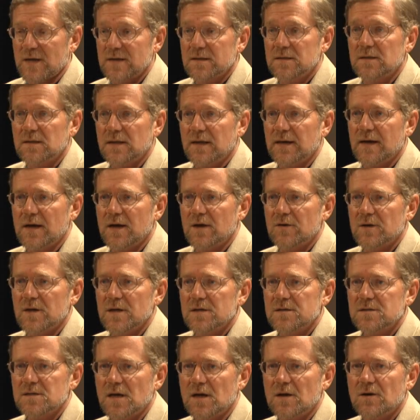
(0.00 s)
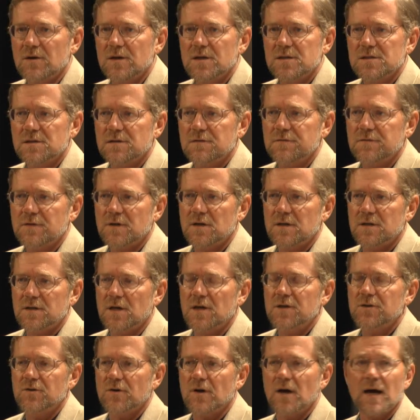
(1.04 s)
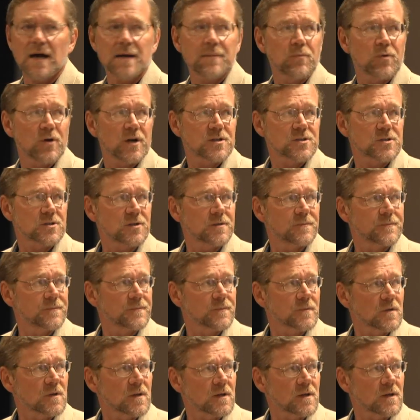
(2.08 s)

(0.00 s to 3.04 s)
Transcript: threatened areas, areas of, under high pressure.